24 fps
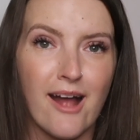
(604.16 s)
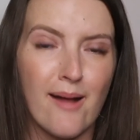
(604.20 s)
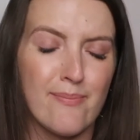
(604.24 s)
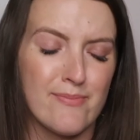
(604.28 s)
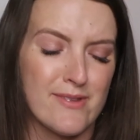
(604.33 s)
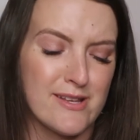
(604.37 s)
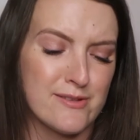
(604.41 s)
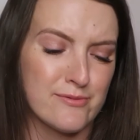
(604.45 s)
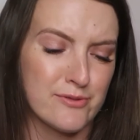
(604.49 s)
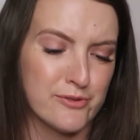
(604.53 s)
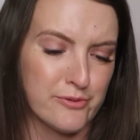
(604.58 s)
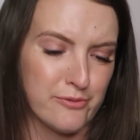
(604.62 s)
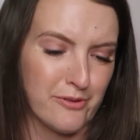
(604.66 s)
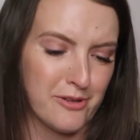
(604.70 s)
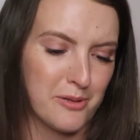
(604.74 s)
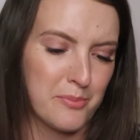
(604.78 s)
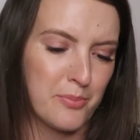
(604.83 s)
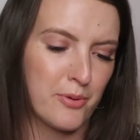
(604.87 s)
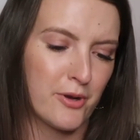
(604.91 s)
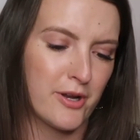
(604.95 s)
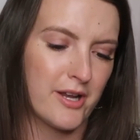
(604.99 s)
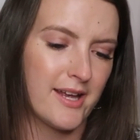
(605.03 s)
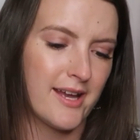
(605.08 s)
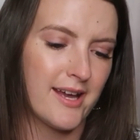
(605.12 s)
top. This was really
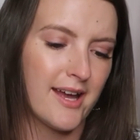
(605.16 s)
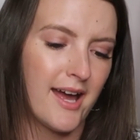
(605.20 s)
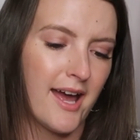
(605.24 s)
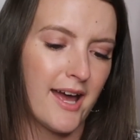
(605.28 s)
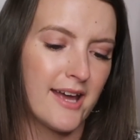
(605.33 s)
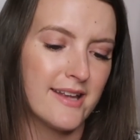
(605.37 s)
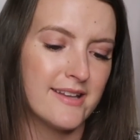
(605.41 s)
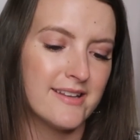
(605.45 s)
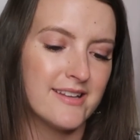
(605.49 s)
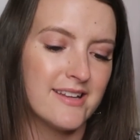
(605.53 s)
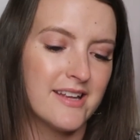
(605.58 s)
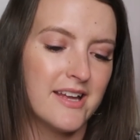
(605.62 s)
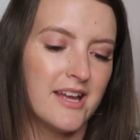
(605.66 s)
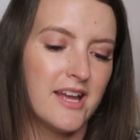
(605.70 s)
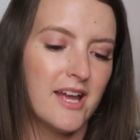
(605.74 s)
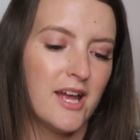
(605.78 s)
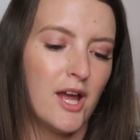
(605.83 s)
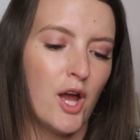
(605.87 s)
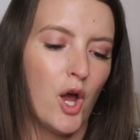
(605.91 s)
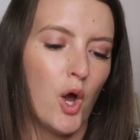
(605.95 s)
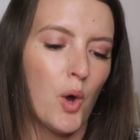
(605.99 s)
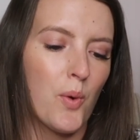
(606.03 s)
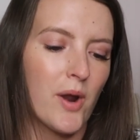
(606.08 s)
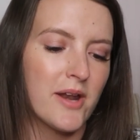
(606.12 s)
pretty. I
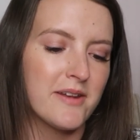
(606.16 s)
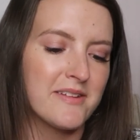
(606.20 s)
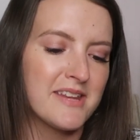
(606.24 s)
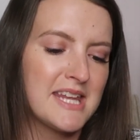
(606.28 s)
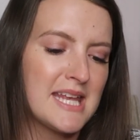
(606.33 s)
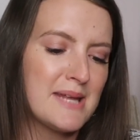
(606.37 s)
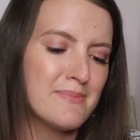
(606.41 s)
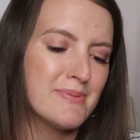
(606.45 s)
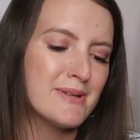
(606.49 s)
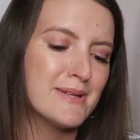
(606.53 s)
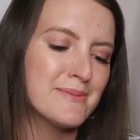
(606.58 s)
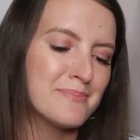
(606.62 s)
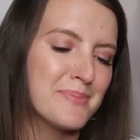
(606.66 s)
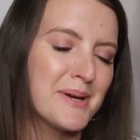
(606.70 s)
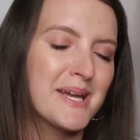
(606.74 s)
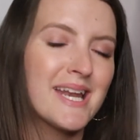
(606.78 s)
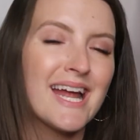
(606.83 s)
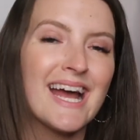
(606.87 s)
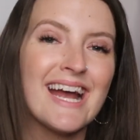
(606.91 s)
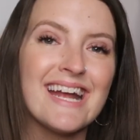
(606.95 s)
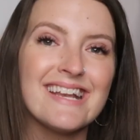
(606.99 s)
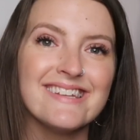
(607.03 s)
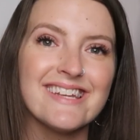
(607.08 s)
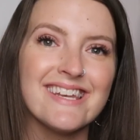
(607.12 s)
wanted to keep it, but
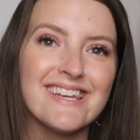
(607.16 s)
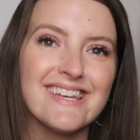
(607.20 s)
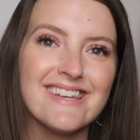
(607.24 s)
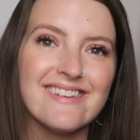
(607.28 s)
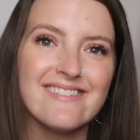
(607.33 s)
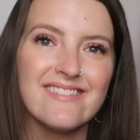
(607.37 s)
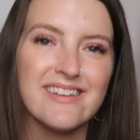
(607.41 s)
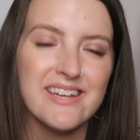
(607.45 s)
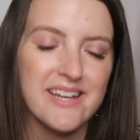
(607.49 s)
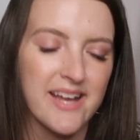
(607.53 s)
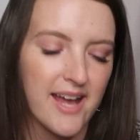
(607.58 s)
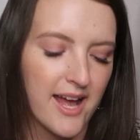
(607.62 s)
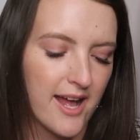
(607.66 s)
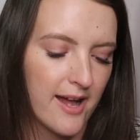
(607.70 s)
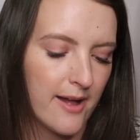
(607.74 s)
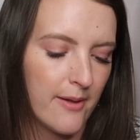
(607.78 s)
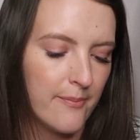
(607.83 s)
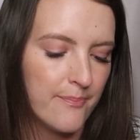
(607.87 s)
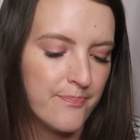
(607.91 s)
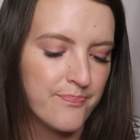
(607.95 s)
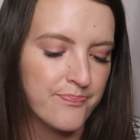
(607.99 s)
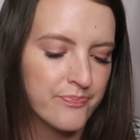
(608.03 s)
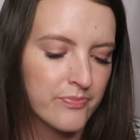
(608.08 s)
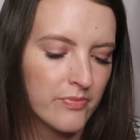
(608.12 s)
I didn't.
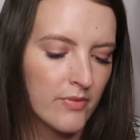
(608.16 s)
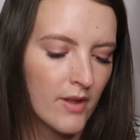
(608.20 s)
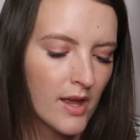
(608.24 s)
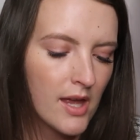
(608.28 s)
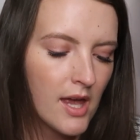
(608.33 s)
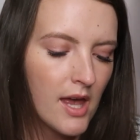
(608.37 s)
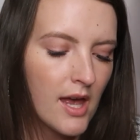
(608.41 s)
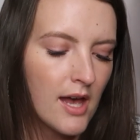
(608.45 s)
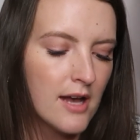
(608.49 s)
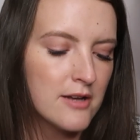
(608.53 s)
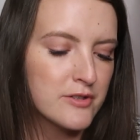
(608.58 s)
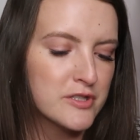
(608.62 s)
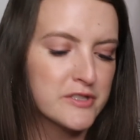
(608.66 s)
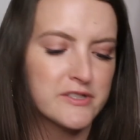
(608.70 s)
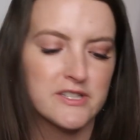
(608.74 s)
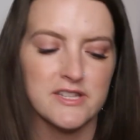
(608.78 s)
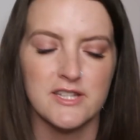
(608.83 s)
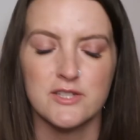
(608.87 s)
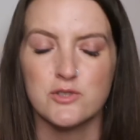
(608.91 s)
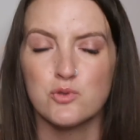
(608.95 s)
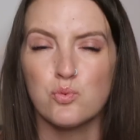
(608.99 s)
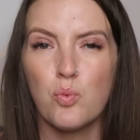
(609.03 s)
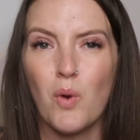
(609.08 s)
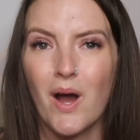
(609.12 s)
Just like
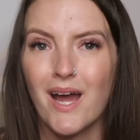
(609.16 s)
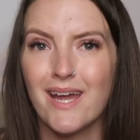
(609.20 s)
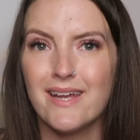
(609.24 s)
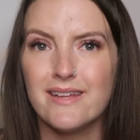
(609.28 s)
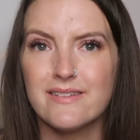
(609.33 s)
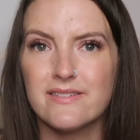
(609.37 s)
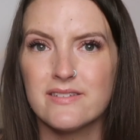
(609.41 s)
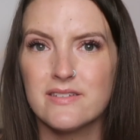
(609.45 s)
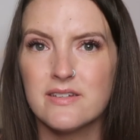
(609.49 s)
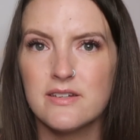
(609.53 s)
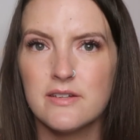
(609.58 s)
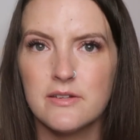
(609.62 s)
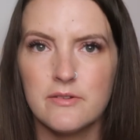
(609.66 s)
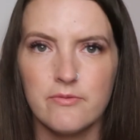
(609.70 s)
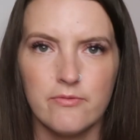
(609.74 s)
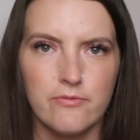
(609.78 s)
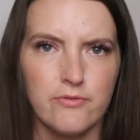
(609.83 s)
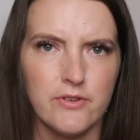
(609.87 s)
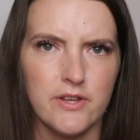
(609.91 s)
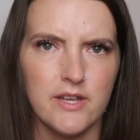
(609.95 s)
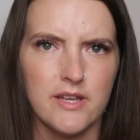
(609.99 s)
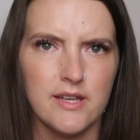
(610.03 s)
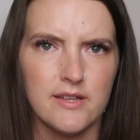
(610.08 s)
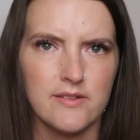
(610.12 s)
this white
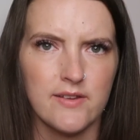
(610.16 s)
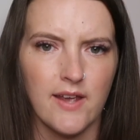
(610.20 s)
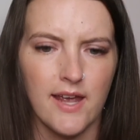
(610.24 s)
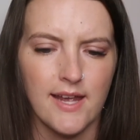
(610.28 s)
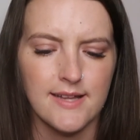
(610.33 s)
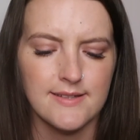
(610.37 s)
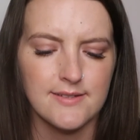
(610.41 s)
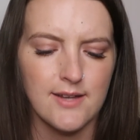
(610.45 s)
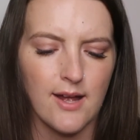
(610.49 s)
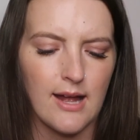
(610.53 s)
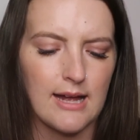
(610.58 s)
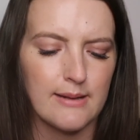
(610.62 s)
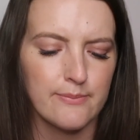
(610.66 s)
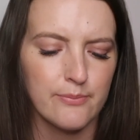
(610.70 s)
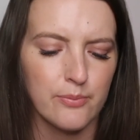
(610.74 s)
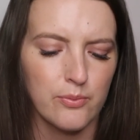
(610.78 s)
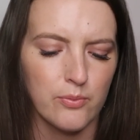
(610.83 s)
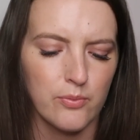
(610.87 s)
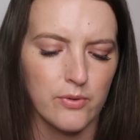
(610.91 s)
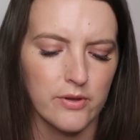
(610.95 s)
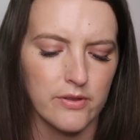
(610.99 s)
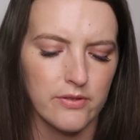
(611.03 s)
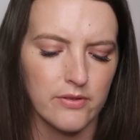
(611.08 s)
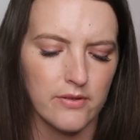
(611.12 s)
V tank top
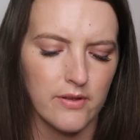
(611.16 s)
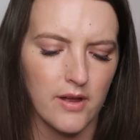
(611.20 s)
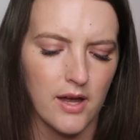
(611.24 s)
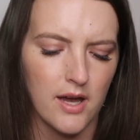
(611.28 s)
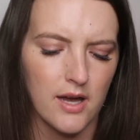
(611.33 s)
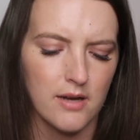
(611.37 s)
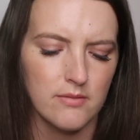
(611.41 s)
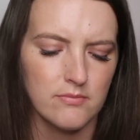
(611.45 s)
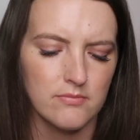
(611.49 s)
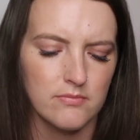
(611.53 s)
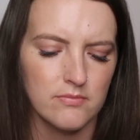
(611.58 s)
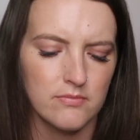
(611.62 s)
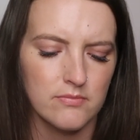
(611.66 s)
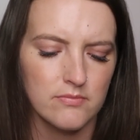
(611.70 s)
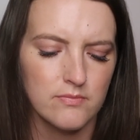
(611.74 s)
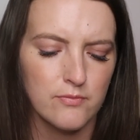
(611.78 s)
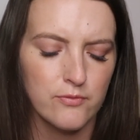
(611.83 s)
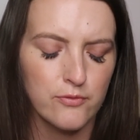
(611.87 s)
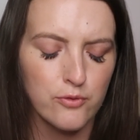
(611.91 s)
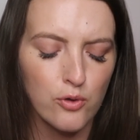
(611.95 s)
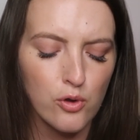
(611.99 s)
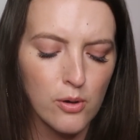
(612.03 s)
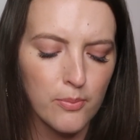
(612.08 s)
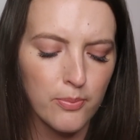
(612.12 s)
with
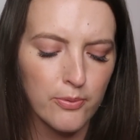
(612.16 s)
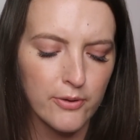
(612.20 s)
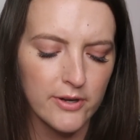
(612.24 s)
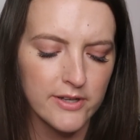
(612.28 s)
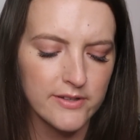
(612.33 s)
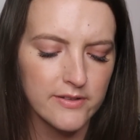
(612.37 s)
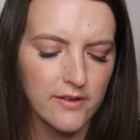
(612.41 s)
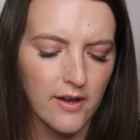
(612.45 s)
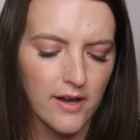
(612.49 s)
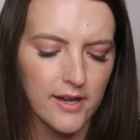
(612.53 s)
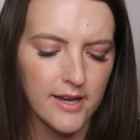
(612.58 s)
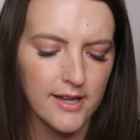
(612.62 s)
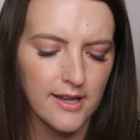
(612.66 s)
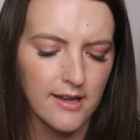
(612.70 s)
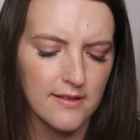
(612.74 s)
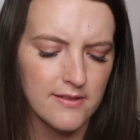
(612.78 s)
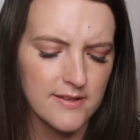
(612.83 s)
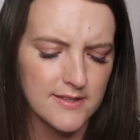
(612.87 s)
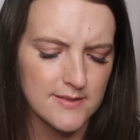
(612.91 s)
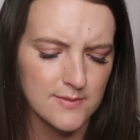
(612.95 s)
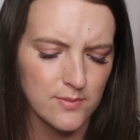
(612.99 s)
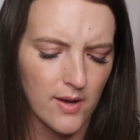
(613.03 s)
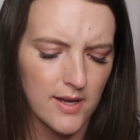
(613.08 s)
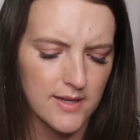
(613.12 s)
floral print on it. And
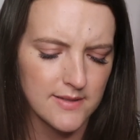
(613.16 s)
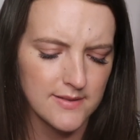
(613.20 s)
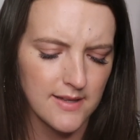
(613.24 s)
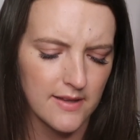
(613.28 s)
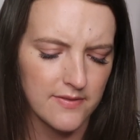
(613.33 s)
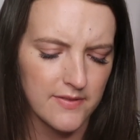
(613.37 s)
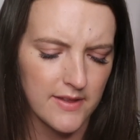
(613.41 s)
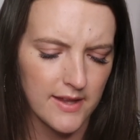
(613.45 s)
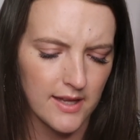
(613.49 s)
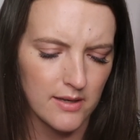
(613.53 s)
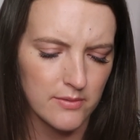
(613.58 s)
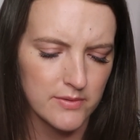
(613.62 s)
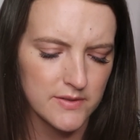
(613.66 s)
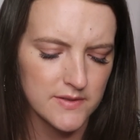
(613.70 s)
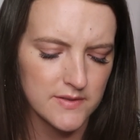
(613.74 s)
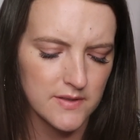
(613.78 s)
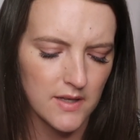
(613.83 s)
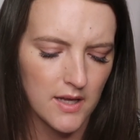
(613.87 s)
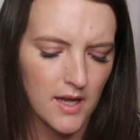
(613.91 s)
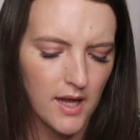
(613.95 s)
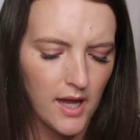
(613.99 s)
this was, I think it was